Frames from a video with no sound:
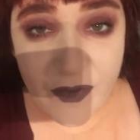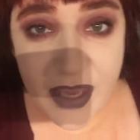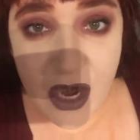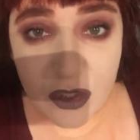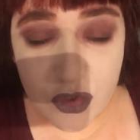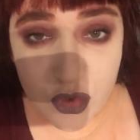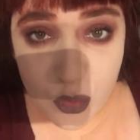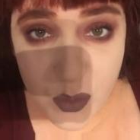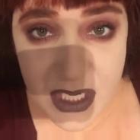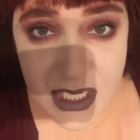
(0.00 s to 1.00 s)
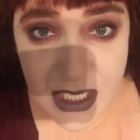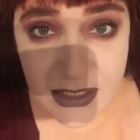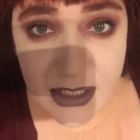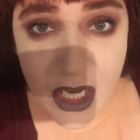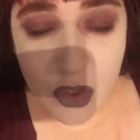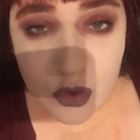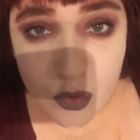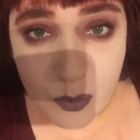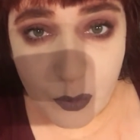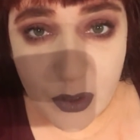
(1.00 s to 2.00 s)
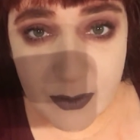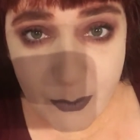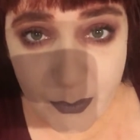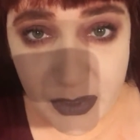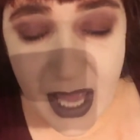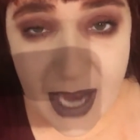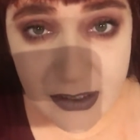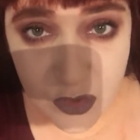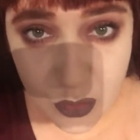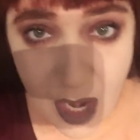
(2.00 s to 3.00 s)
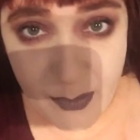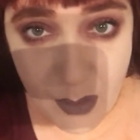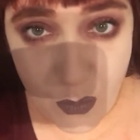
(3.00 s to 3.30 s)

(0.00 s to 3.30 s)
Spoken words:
They are doing it to put Black trauma,